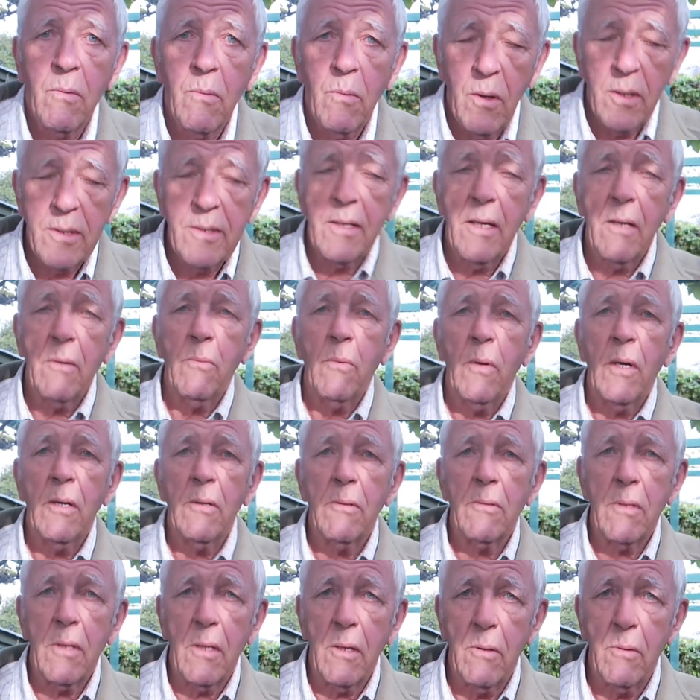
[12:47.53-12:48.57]
What I
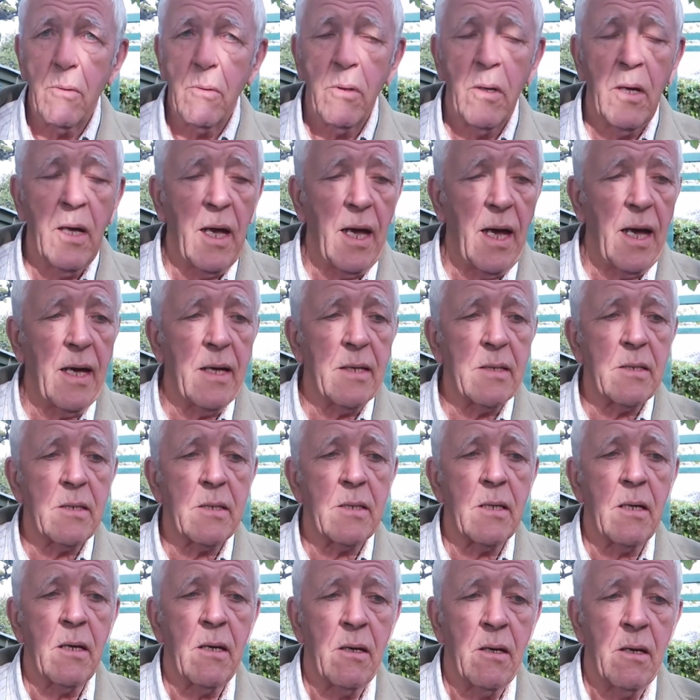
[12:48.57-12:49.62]
will do,
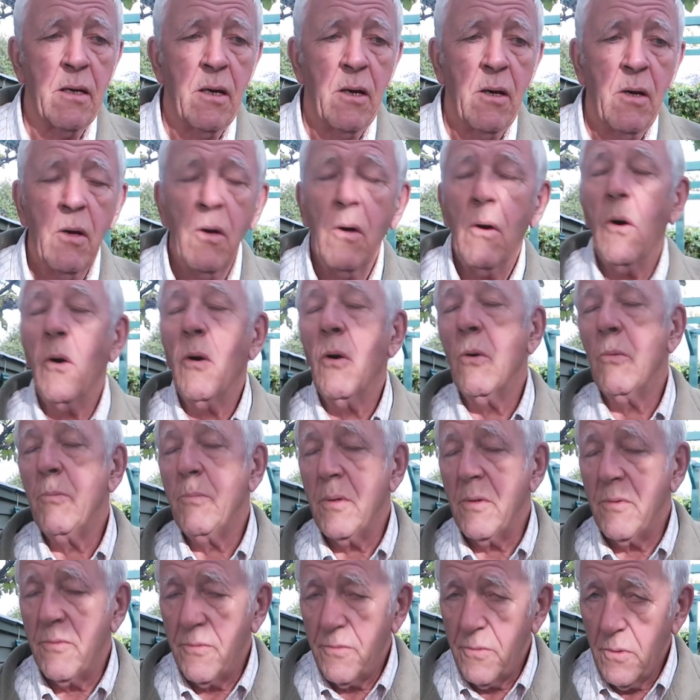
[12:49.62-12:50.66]
as or
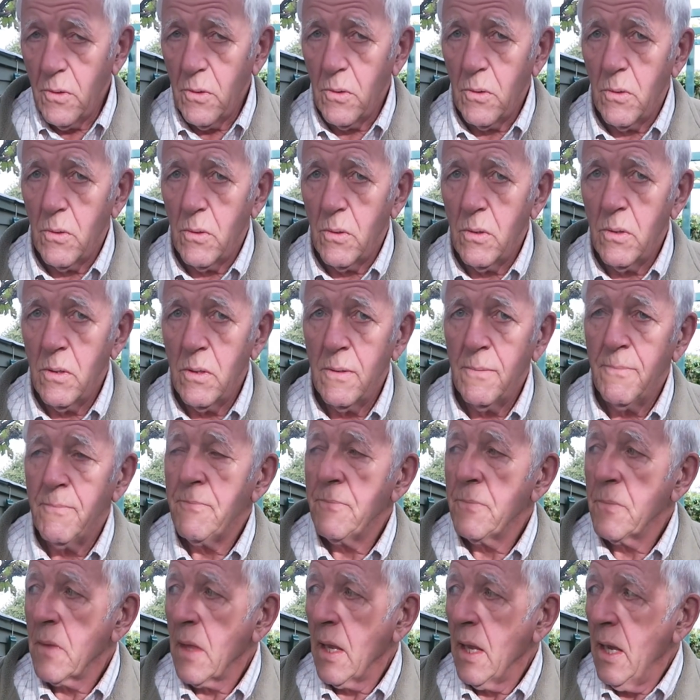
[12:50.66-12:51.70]
before
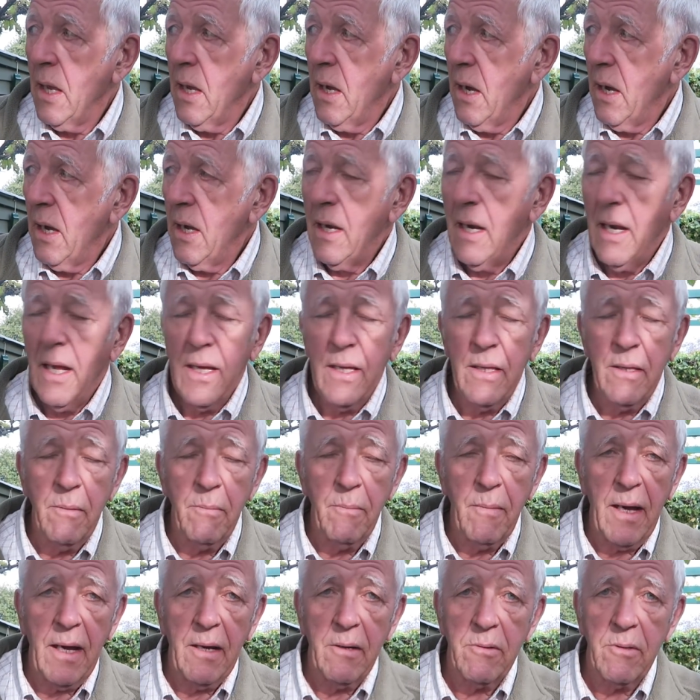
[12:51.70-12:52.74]
I lay
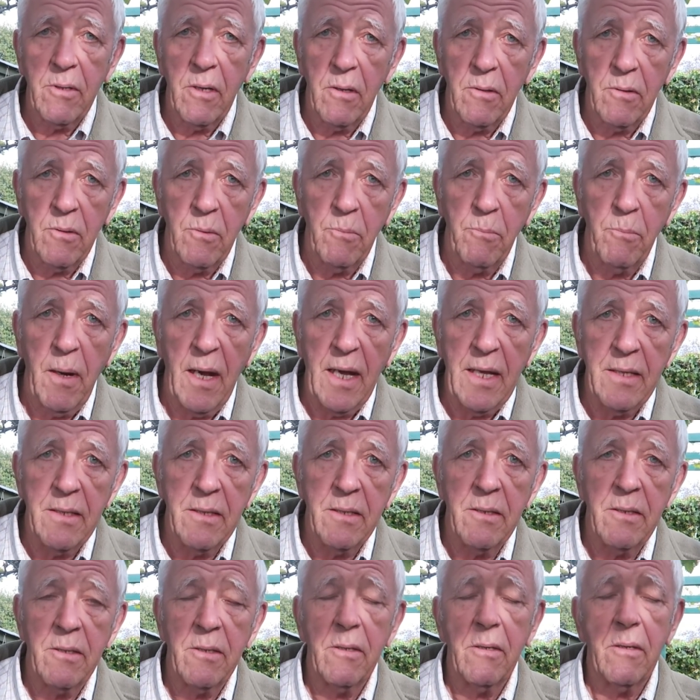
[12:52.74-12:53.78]
them out on the
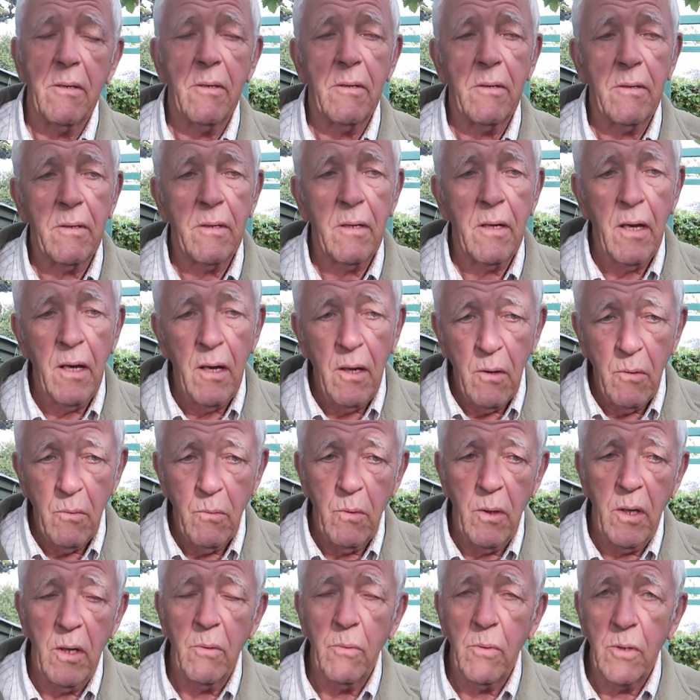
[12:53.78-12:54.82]
bench
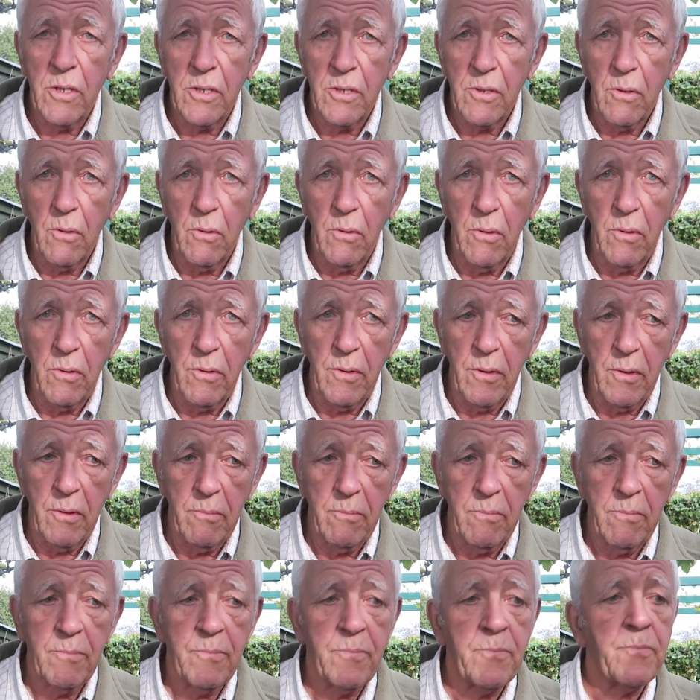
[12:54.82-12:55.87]
where we store
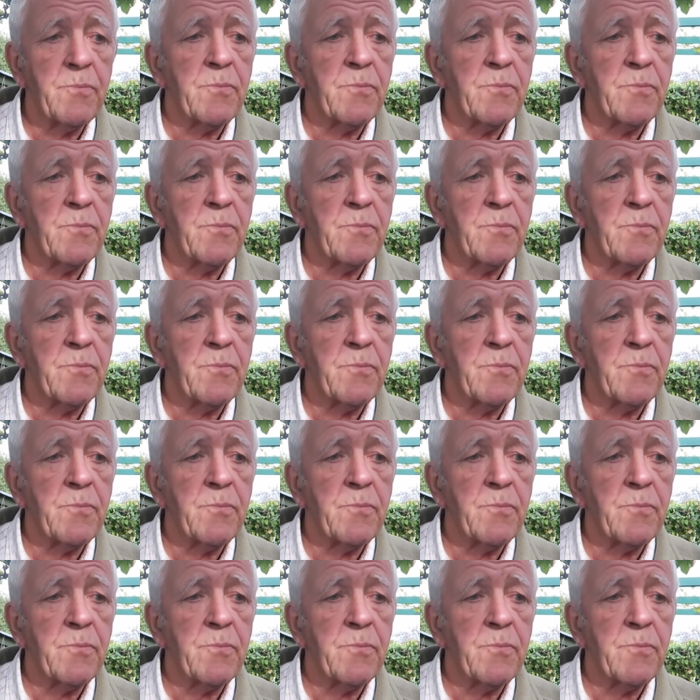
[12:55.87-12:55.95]
them,